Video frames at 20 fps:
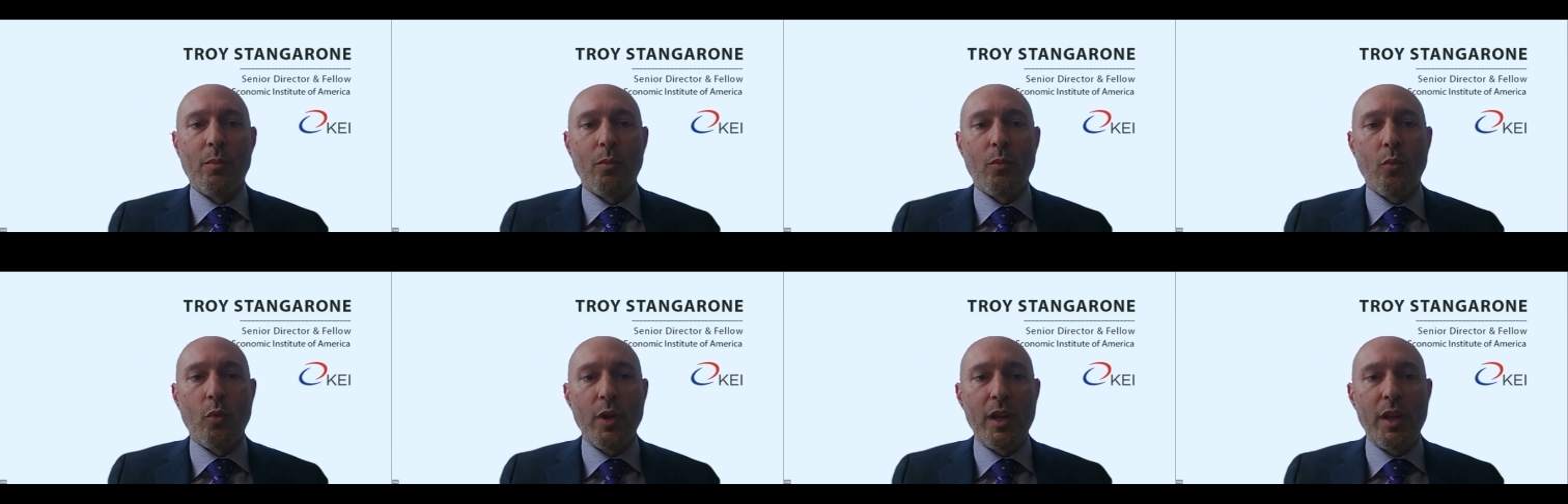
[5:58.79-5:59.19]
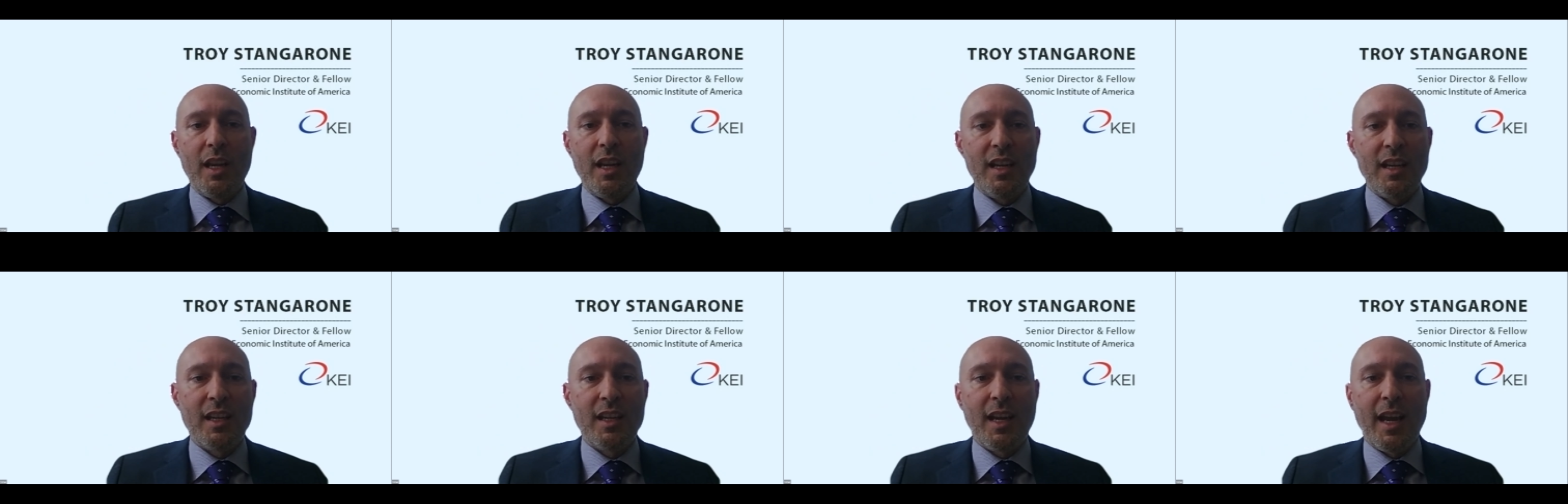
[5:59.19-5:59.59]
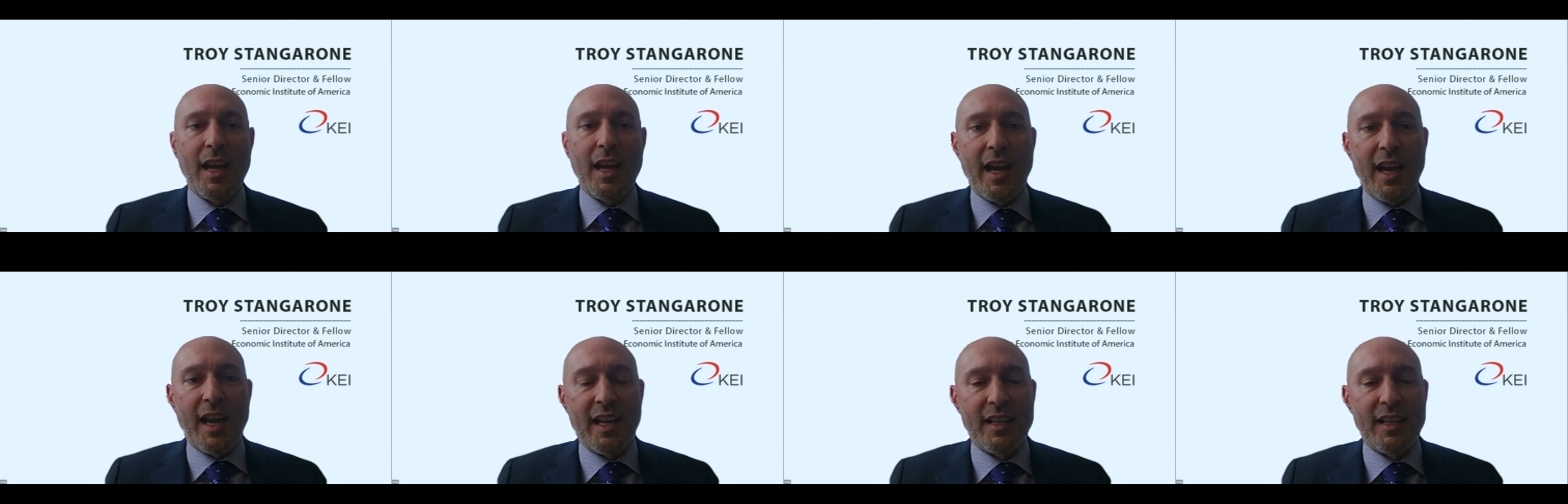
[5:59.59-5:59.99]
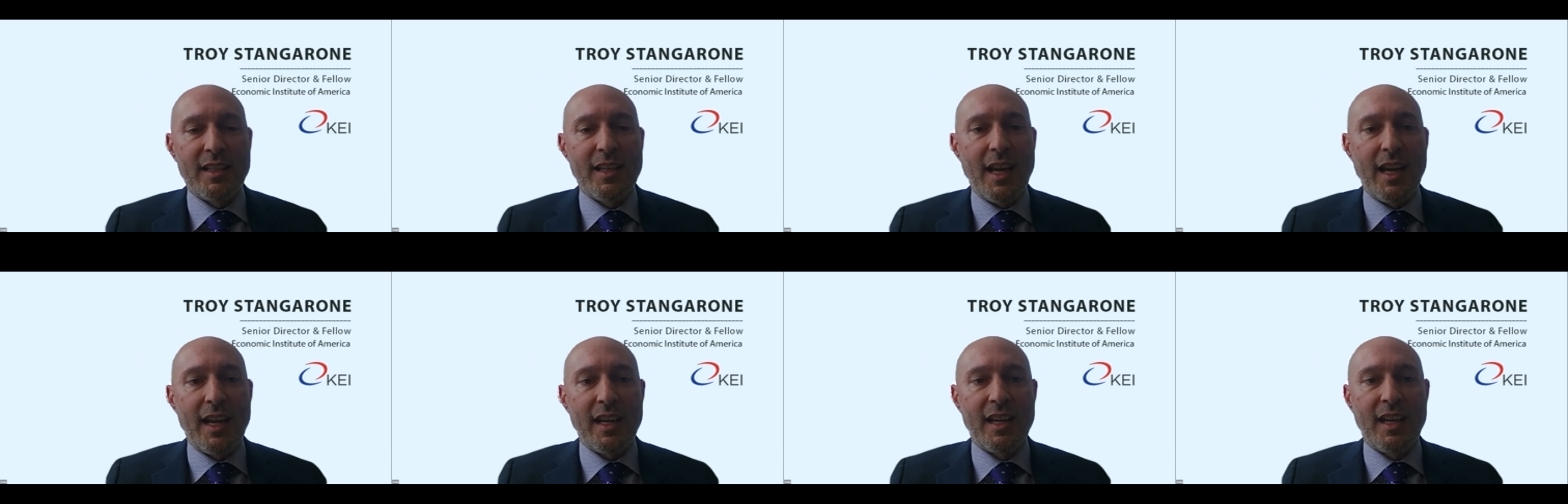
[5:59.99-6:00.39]
We can
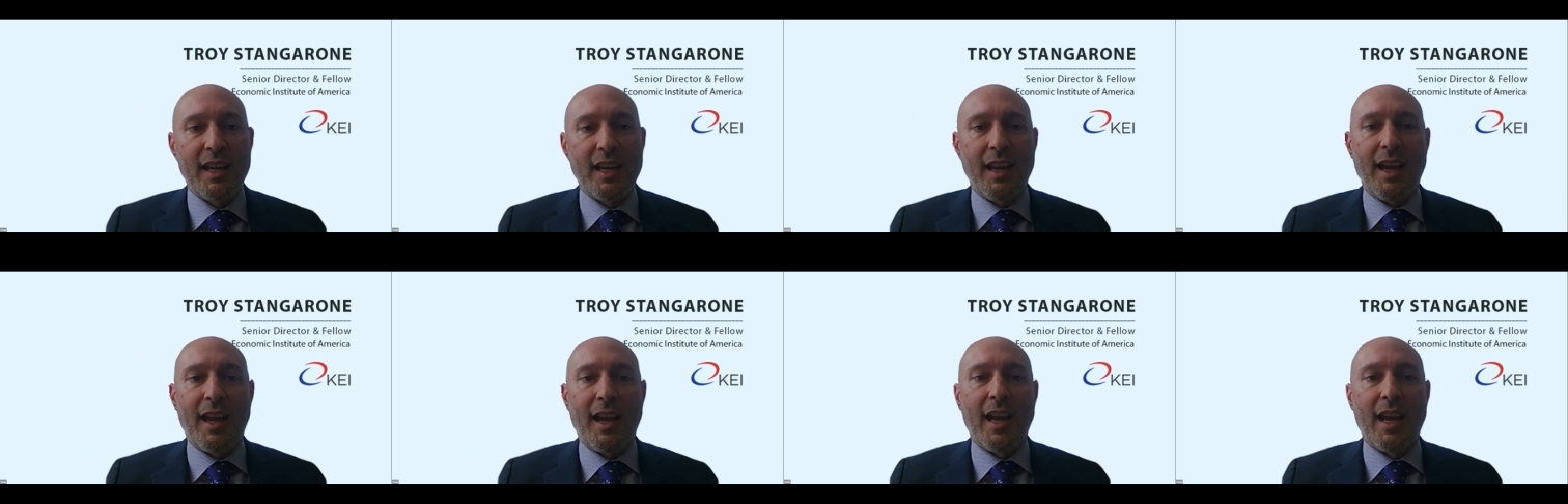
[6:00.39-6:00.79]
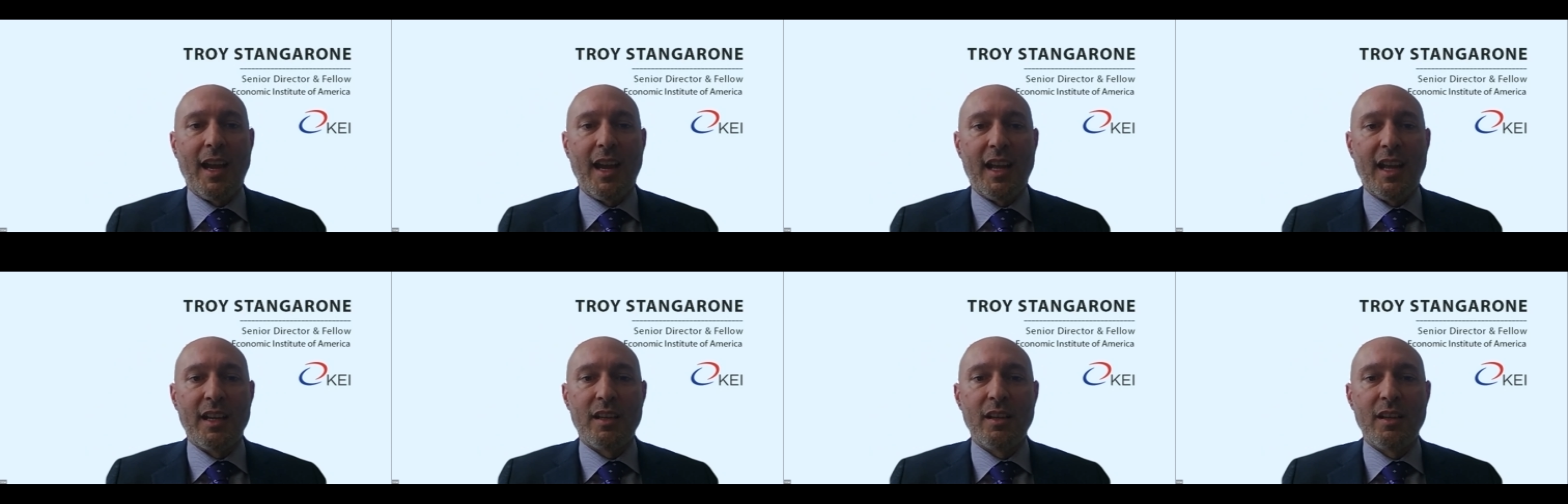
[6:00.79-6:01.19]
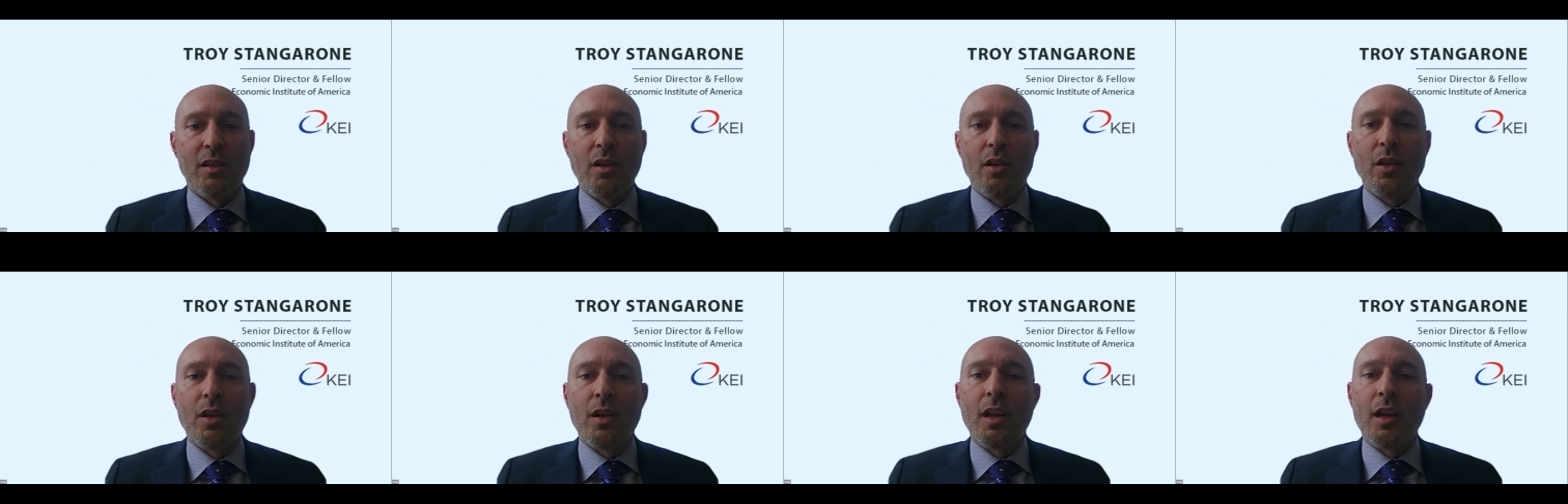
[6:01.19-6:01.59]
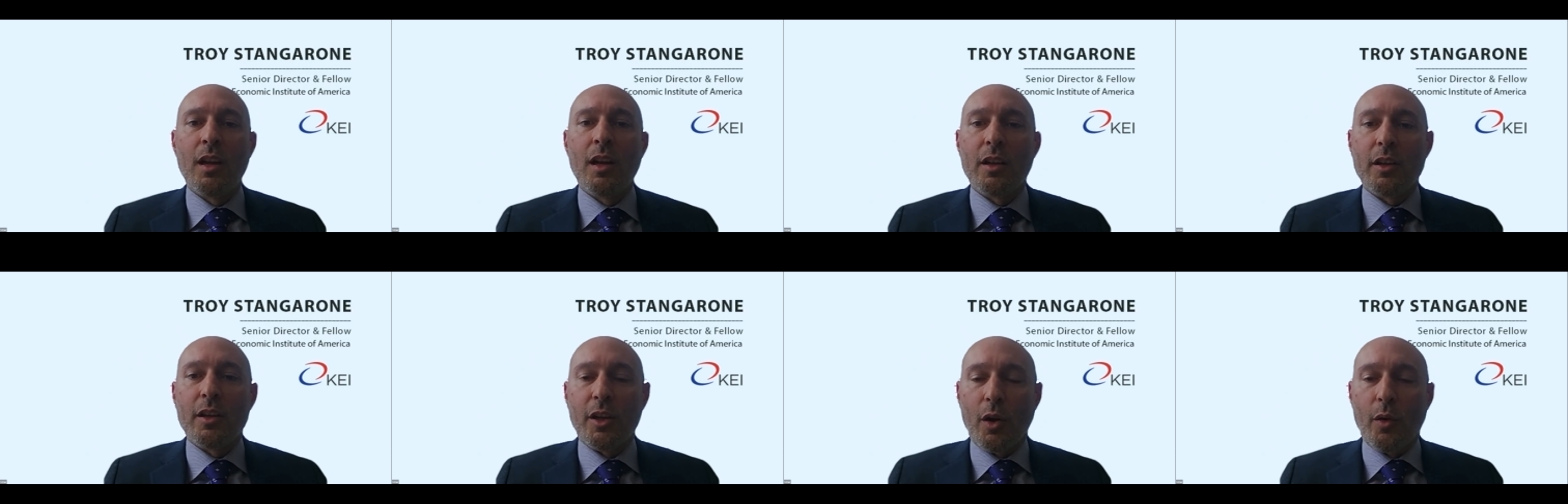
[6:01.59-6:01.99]
take and,
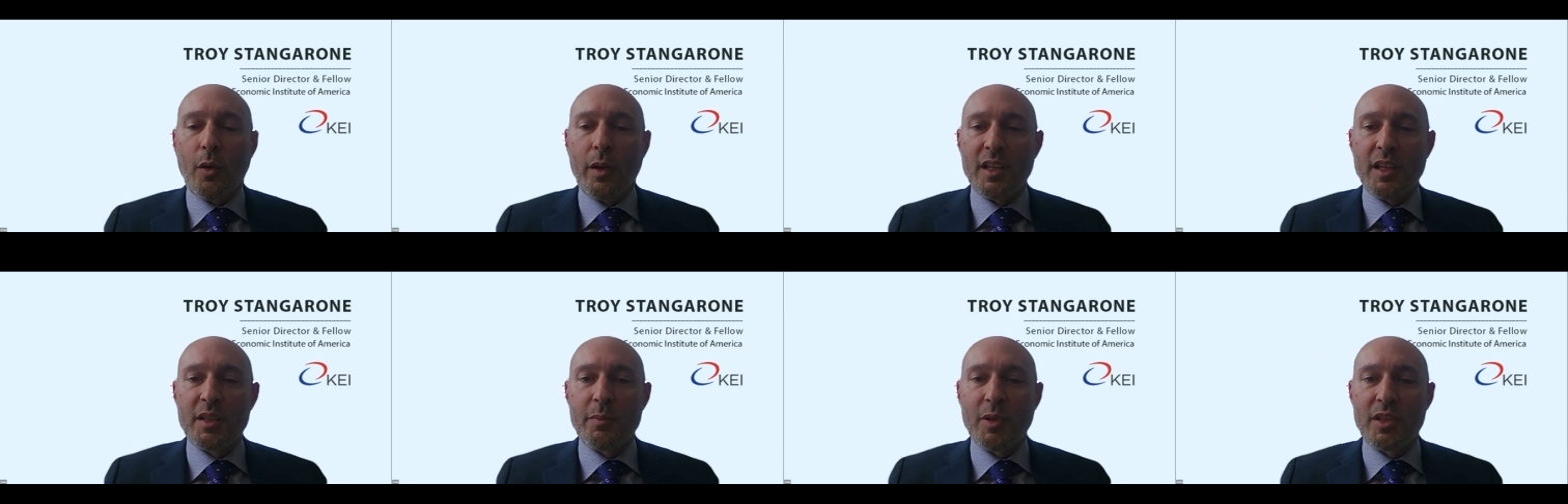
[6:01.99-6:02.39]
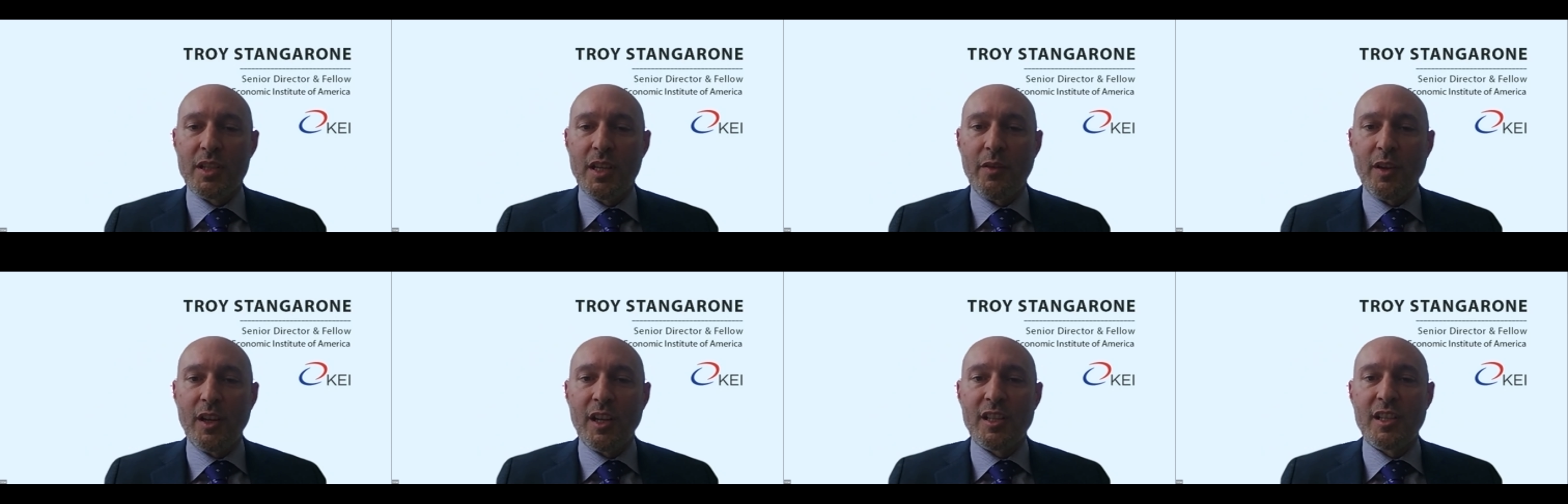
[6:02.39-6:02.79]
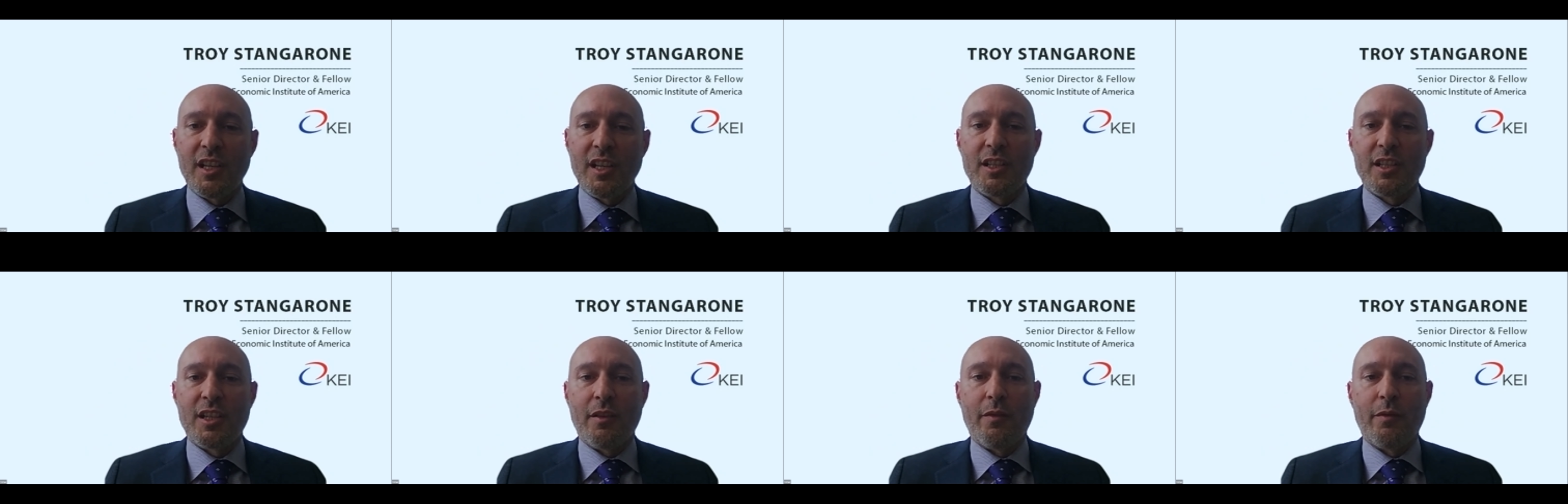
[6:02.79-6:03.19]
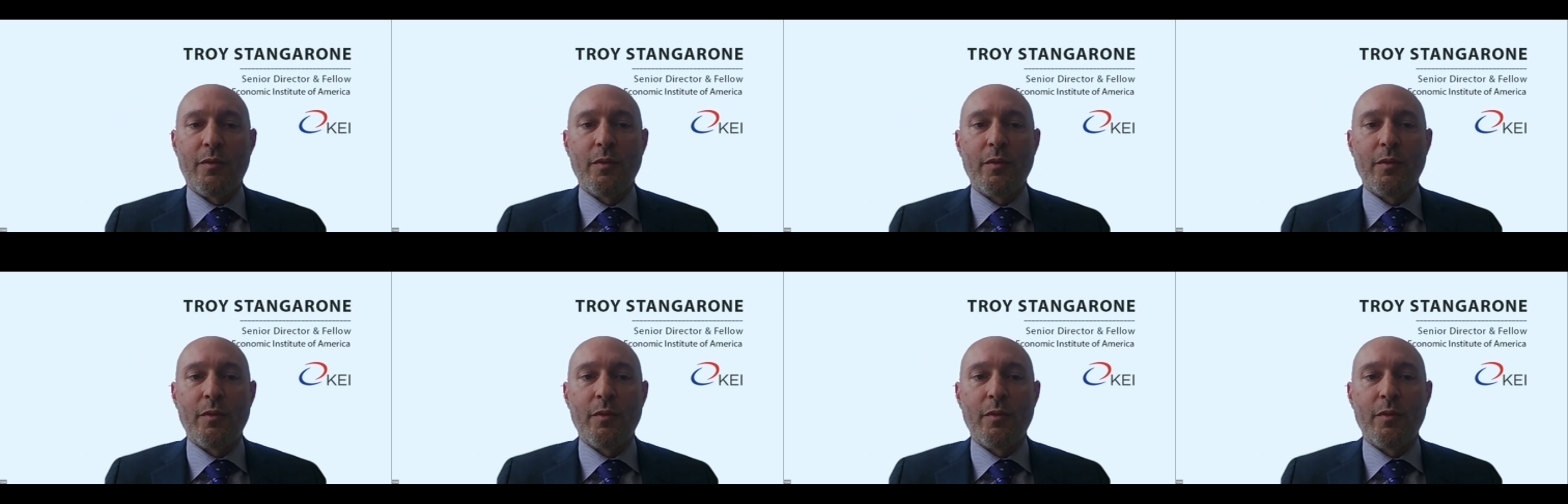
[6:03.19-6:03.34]
in the specific instance of,